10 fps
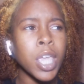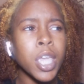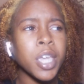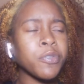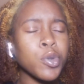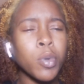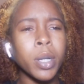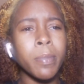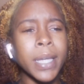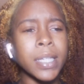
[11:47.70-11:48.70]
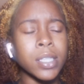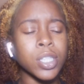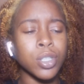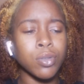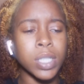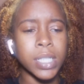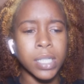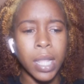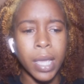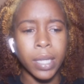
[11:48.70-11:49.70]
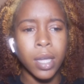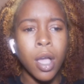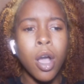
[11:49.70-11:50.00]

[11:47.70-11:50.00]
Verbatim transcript: if you want to make excuses like,